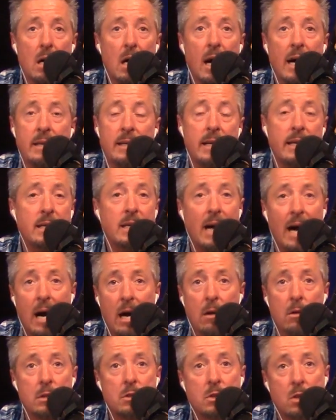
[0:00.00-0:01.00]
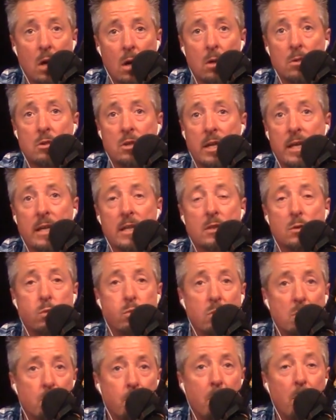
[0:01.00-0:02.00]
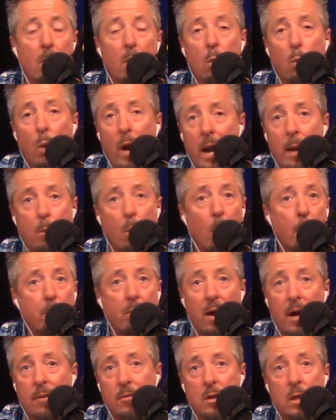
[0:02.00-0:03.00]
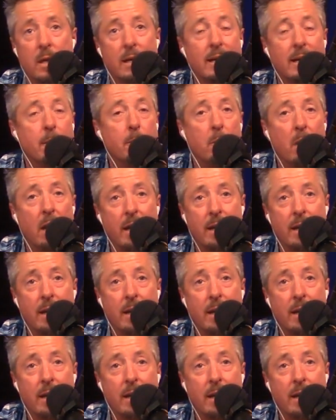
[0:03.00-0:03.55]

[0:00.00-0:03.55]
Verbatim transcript: I think college coaching is way more prevalent and,